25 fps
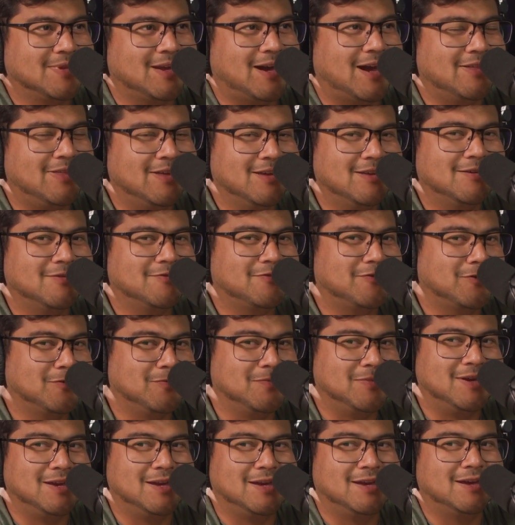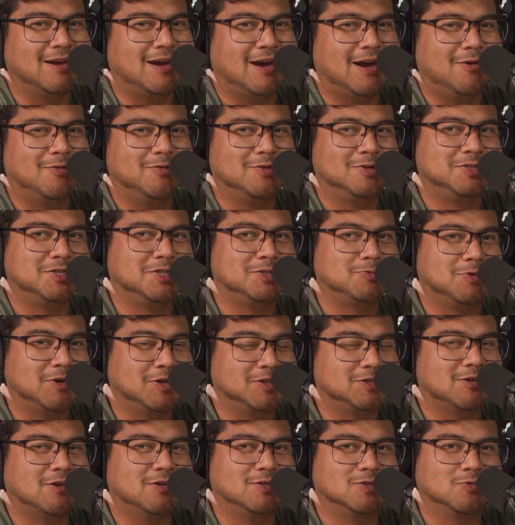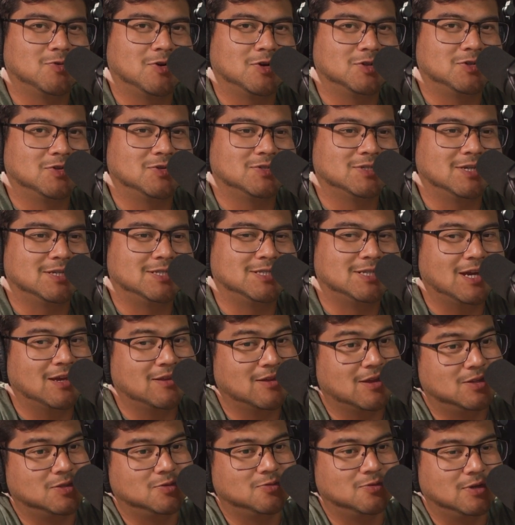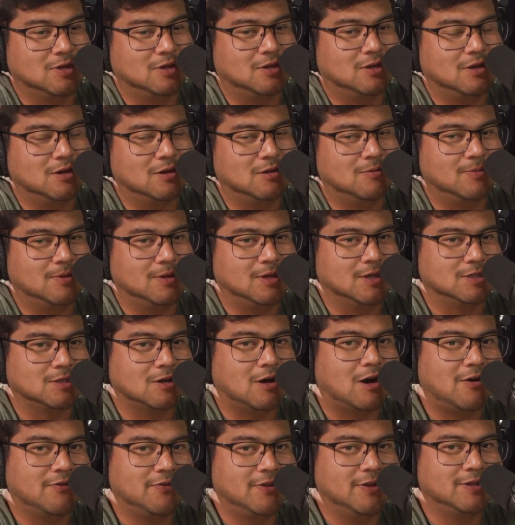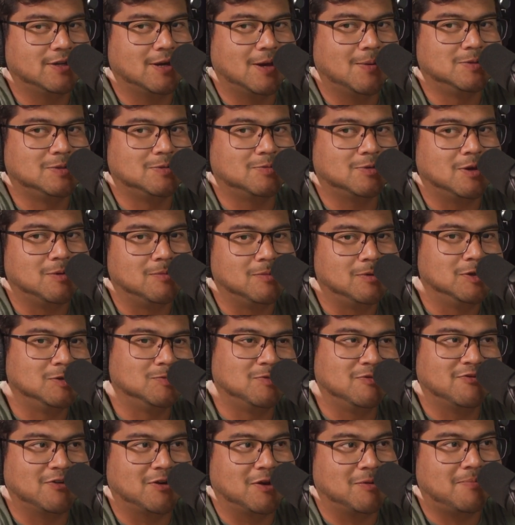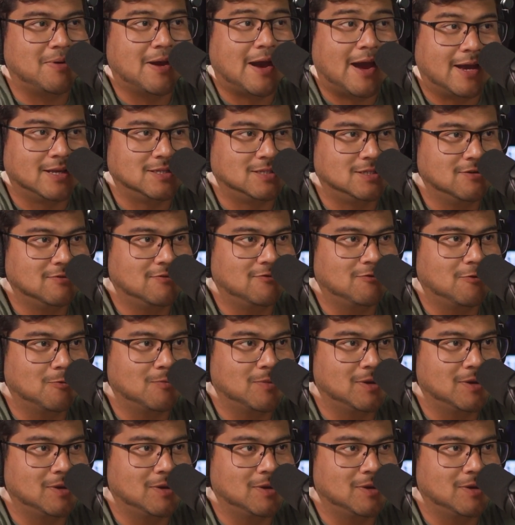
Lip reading: I think for me, I was just, when I saw this question, I was like, dang, that's really good, because oftentimes community's been very passive for